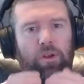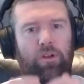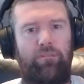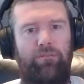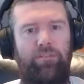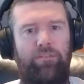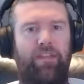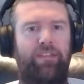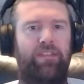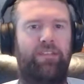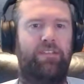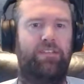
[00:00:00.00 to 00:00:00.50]
when
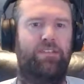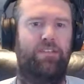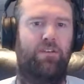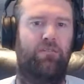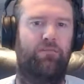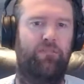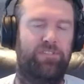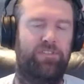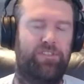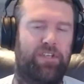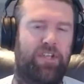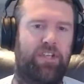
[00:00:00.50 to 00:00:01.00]
I've had these
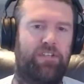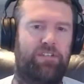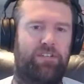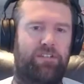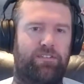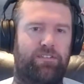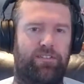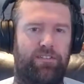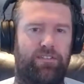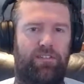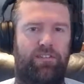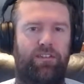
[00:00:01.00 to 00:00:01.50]

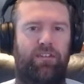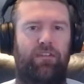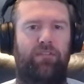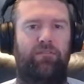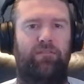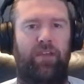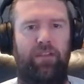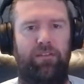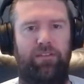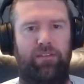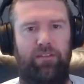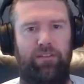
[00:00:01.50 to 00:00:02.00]
conversations and
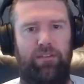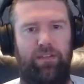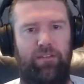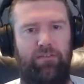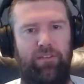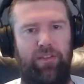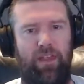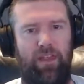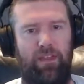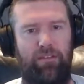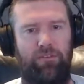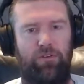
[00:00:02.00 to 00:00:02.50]
I've had
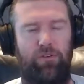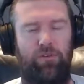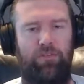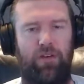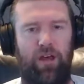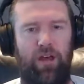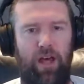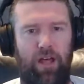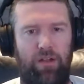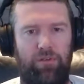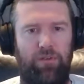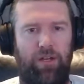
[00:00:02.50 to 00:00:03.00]
given that sort
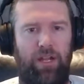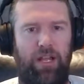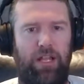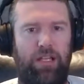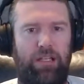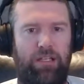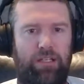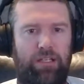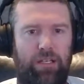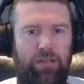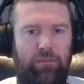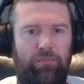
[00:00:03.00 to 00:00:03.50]
of hard
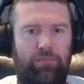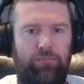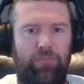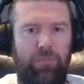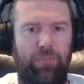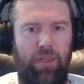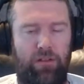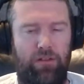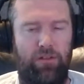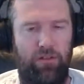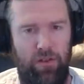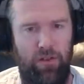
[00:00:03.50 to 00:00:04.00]
reality,
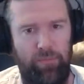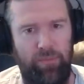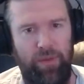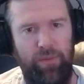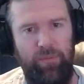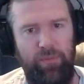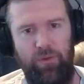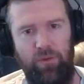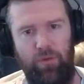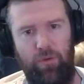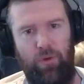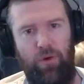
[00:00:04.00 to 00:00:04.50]
a lot of
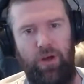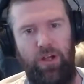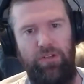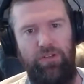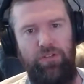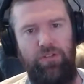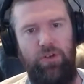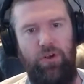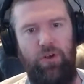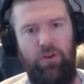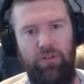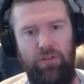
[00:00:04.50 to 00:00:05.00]
people are
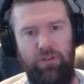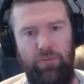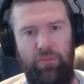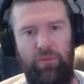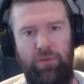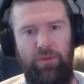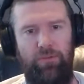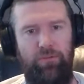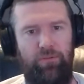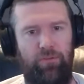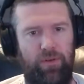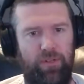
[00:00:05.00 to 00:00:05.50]
quite shocked.
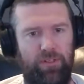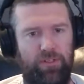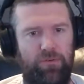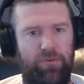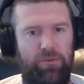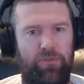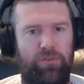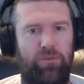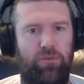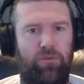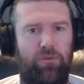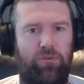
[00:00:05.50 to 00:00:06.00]
But
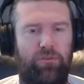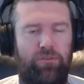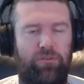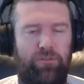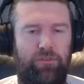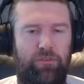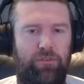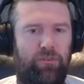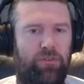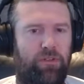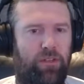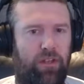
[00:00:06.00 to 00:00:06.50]
once we talk it
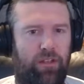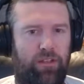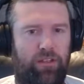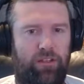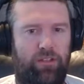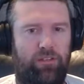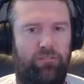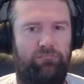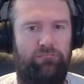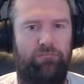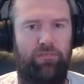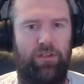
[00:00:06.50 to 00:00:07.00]
through, like
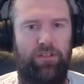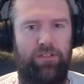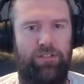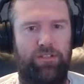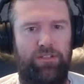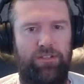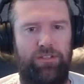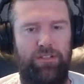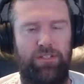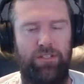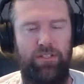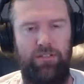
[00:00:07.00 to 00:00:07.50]
I
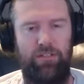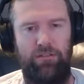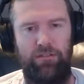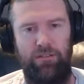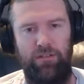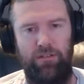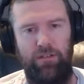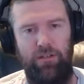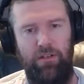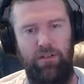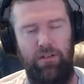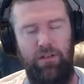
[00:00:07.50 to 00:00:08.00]
just did,
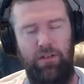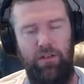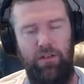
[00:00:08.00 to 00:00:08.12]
